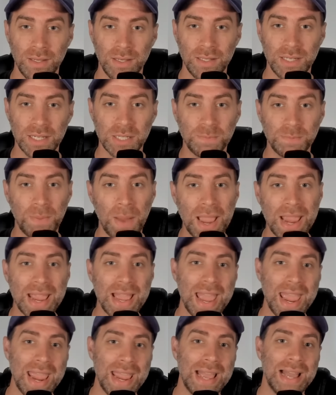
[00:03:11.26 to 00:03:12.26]
Despite
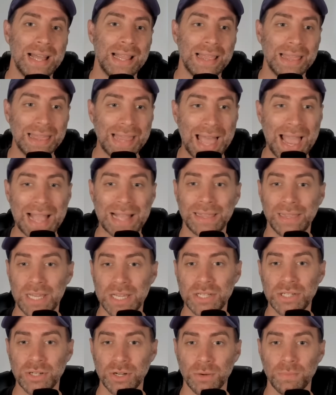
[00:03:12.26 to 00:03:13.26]
a
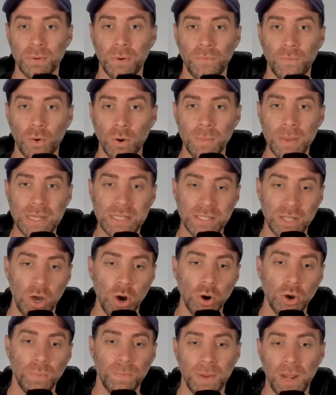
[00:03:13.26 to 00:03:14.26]
lackluster performance to
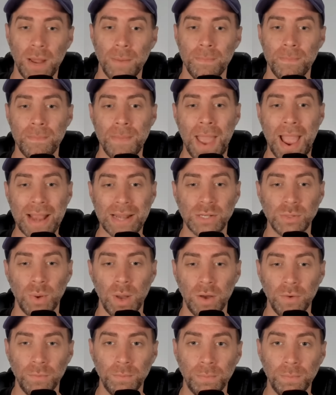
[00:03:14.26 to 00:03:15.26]
open up
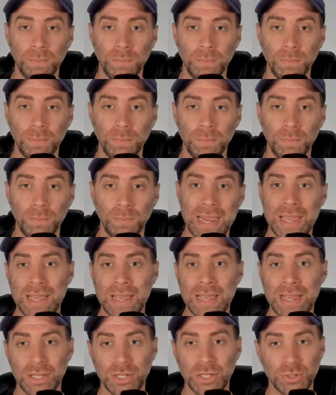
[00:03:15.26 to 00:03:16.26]
Pac-12 play,
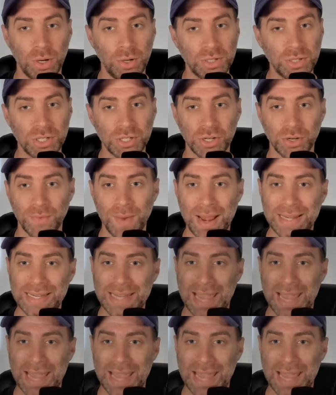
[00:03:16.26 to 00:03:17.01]
the Trojans are ranked